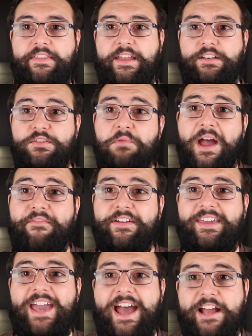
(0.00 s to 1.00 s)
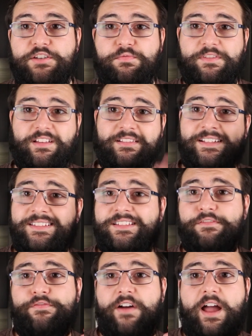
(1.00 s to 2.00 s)
They do have a cache with a list
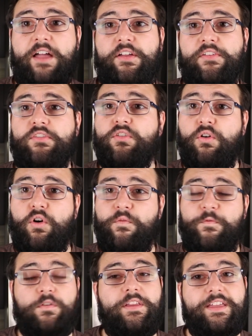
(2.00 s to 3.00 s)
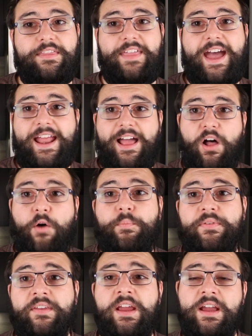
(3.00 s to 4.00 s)
of files, so hopefully that
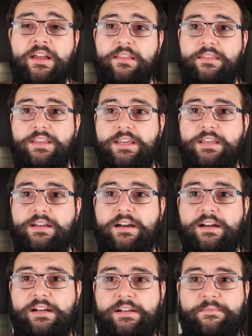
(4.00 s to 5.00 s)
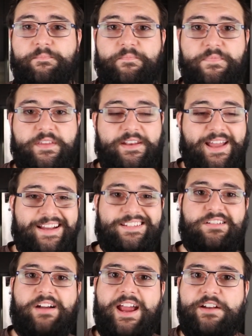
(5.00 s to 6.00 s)
helps. The, uh, the
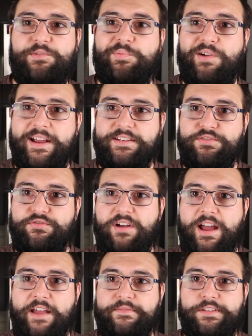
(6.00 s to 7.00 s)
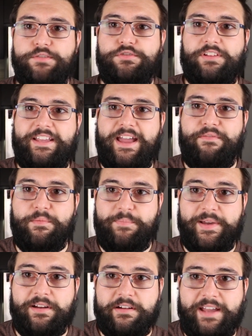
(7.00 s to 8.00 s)
nicer enterprise drives usually have a
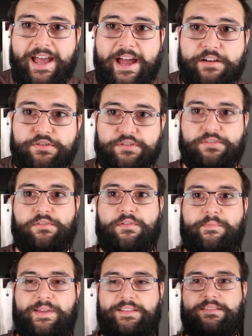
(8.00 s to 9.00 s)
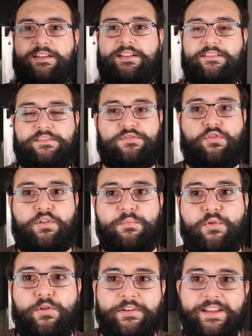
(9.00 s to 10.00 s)
bigger cache, so it means it can store
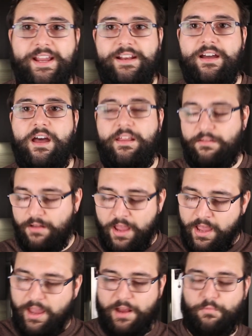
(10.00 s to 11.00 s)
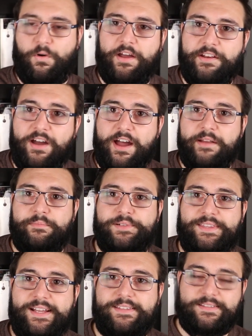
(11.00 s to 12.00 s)
more data and, and whatnot,
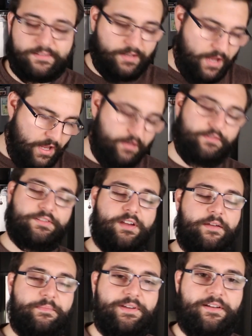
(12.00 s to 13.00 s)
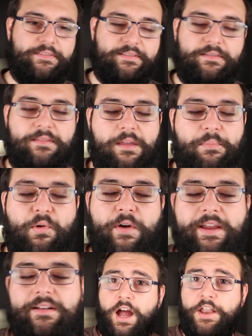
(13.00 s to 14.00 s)
but that's goes on beyond the, the
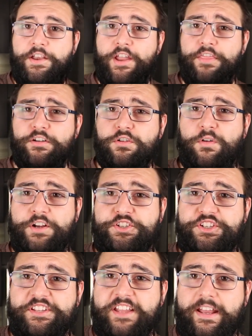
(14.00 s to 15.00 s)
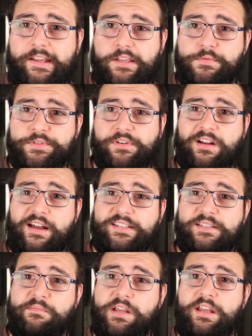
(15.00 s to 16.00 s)
point. Another question that a user
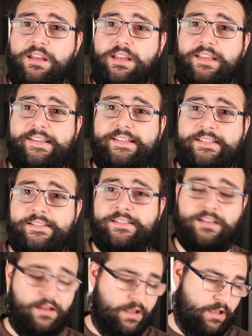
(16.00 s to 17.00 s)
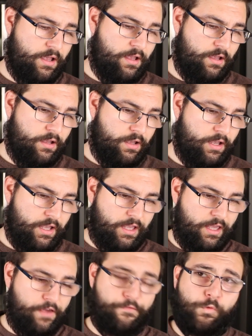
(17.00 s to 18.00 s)
asked me is,
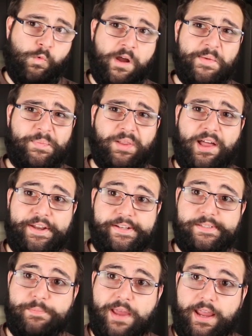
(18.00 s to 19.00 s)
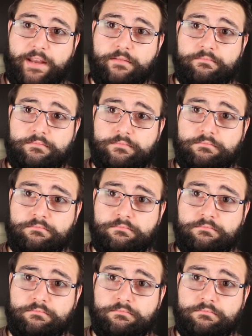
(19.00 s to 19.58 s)
if one plot is made